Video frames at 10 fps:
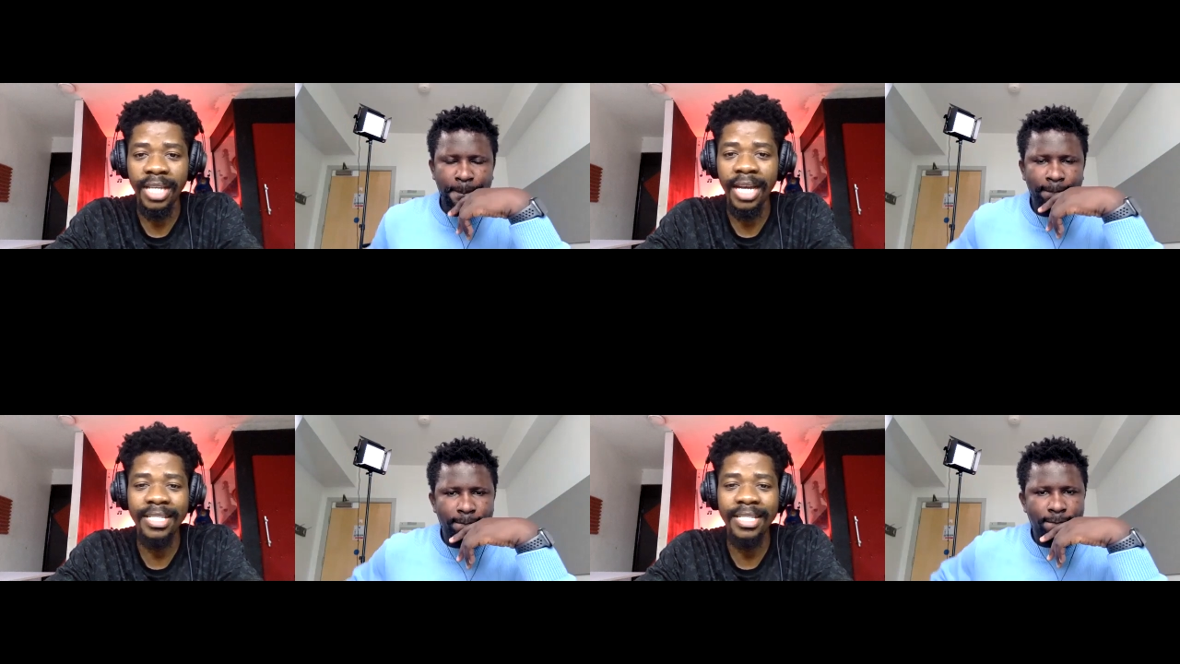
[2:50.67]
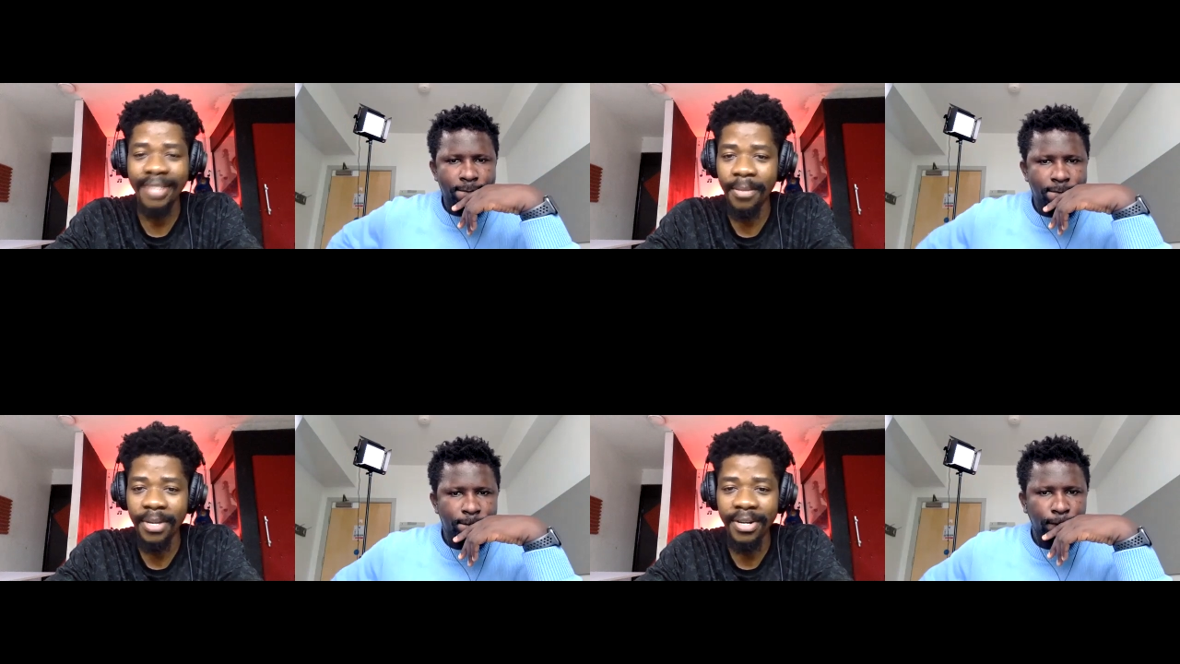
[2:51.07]
Speaker 1: Uh, this
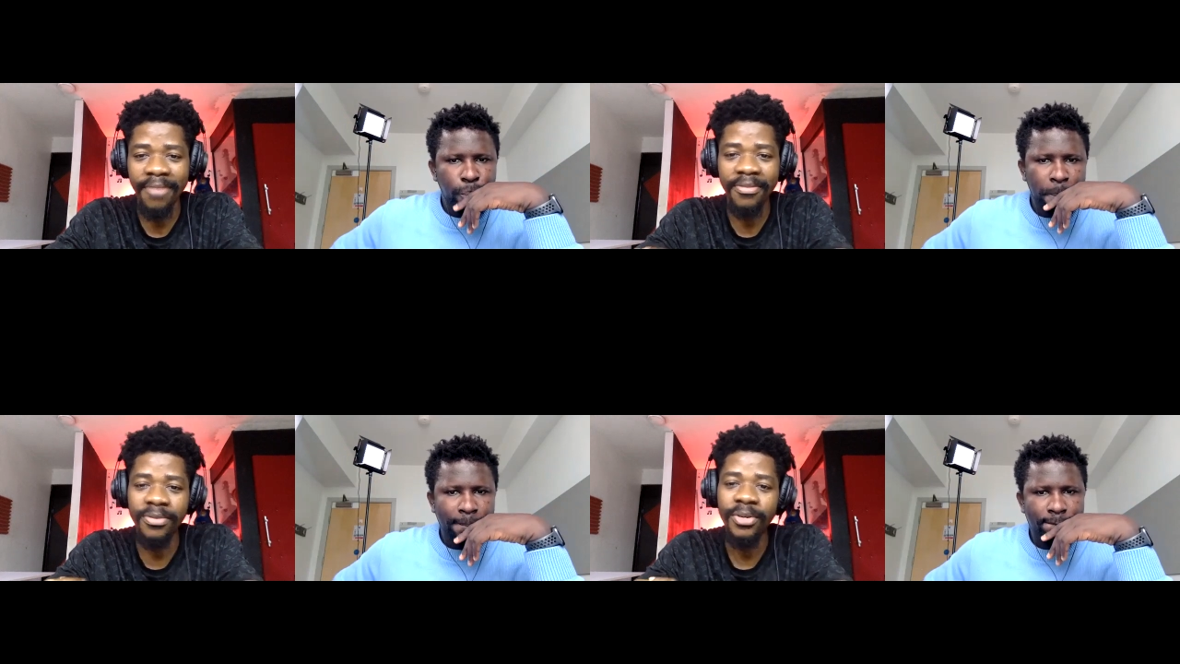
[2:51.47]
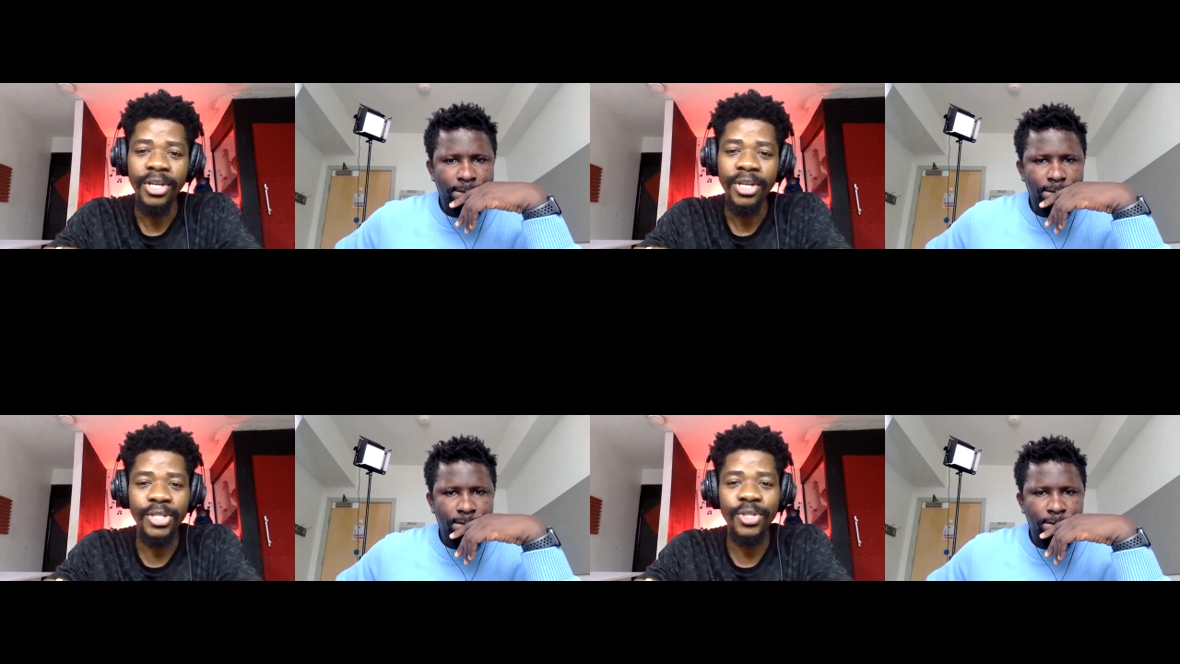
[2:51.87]
time around, I feel
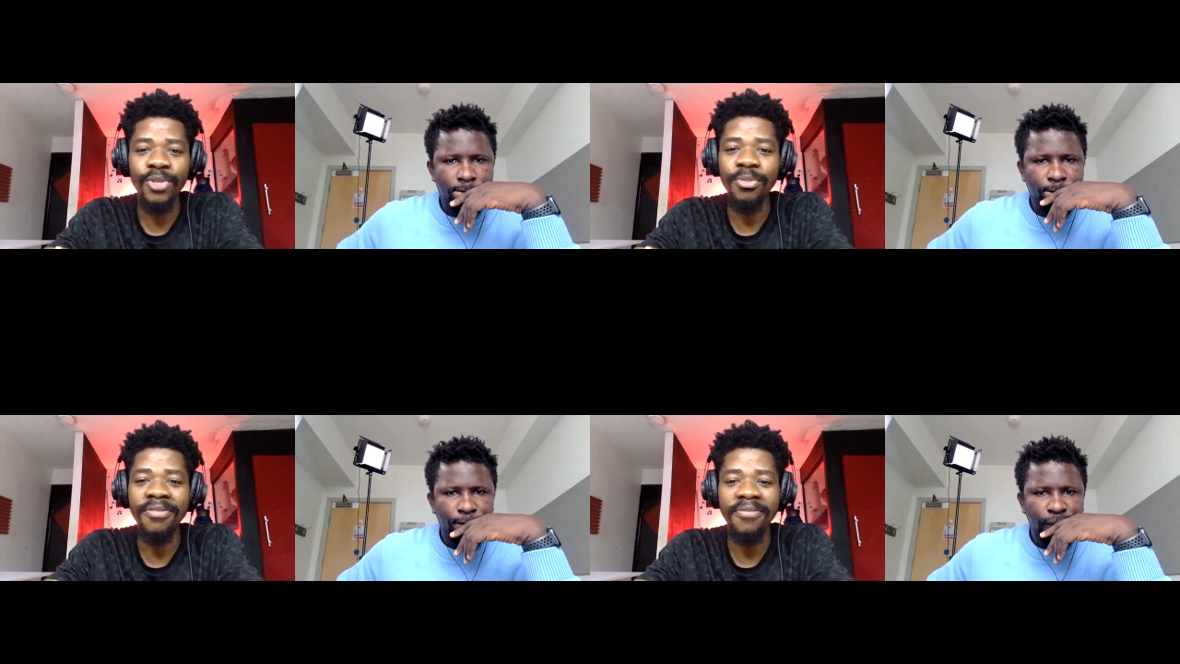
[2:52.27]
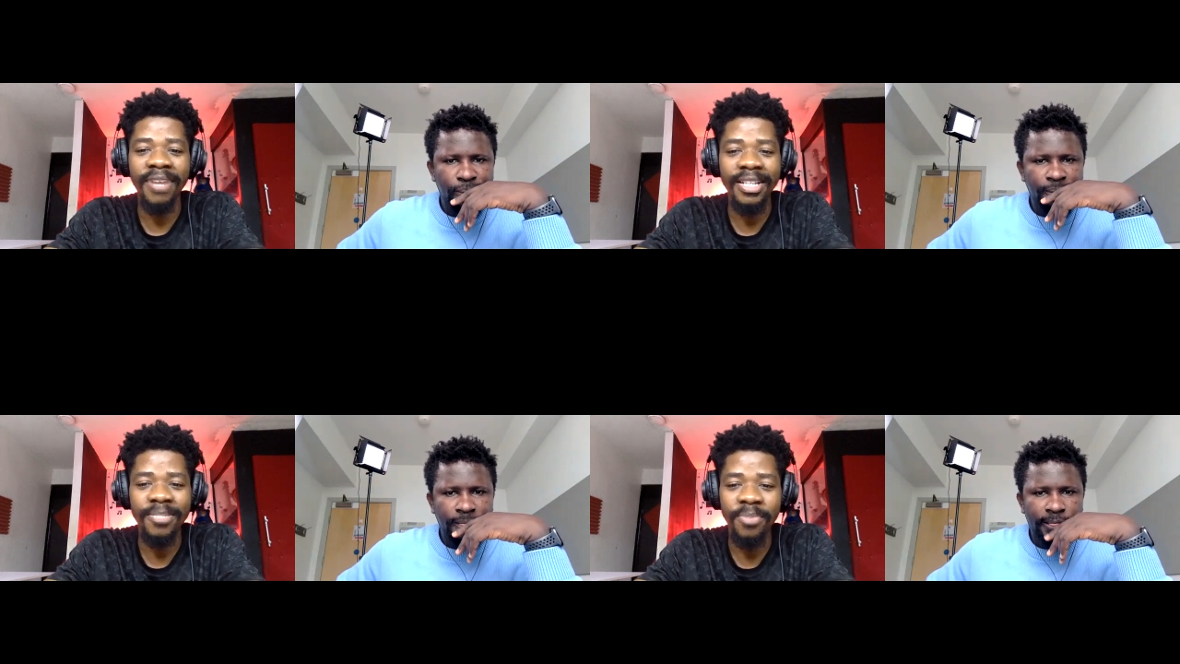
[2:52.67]
it's gonna be the
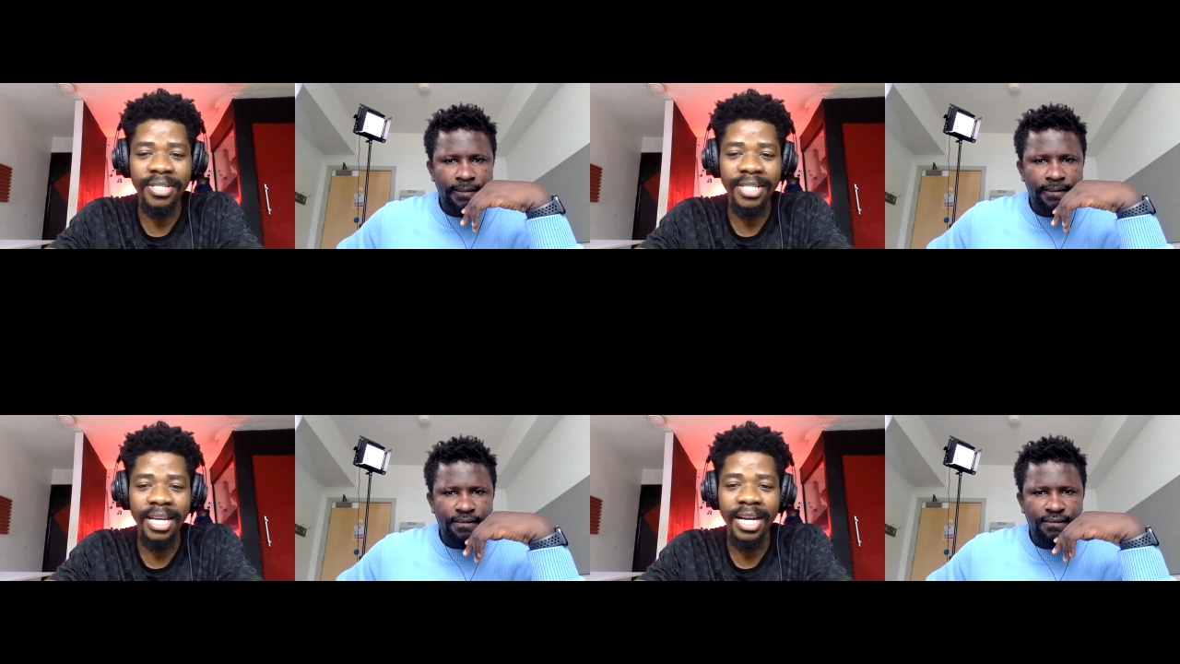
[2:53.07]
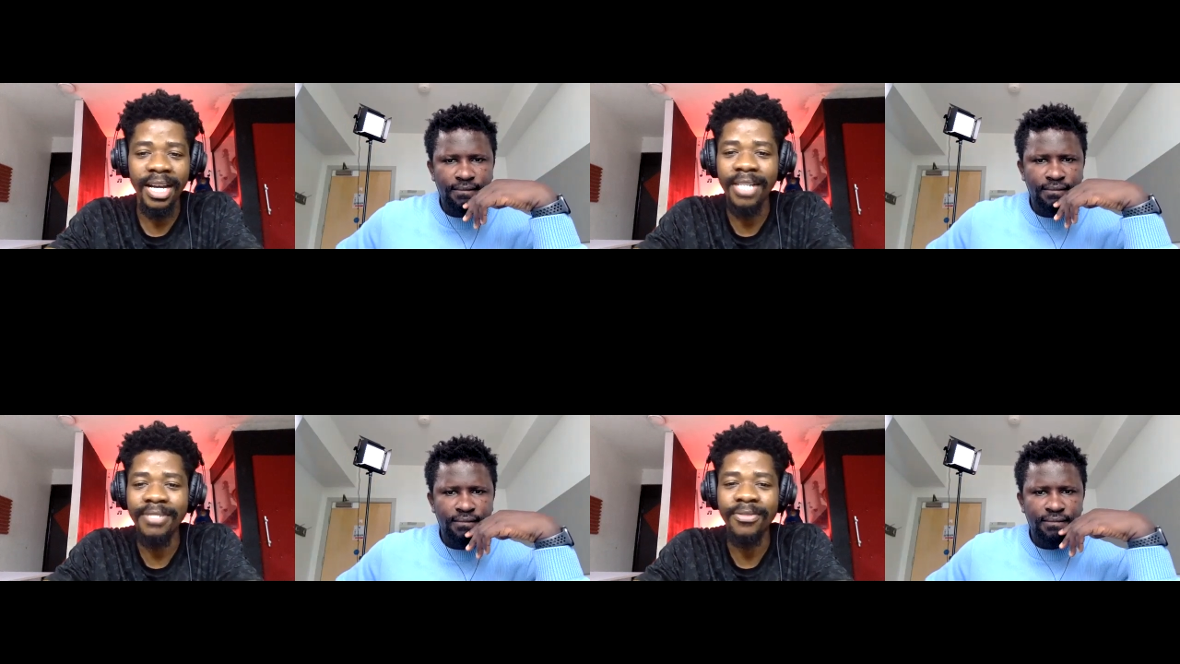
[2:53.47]
fast-paced
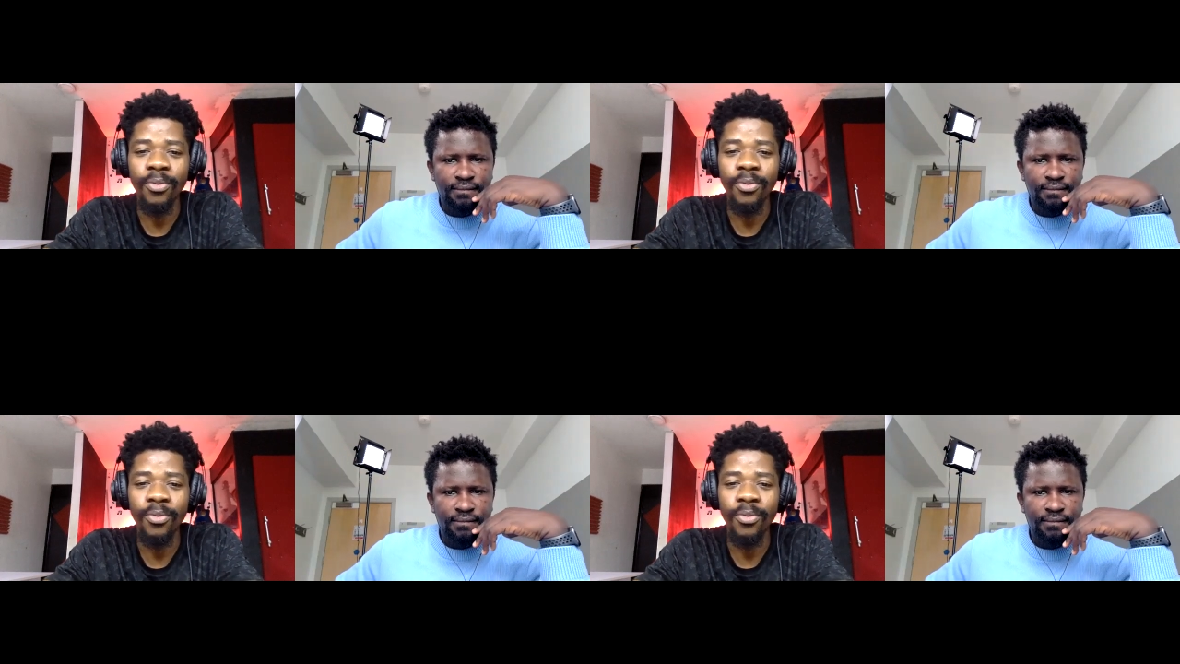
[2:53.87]
uh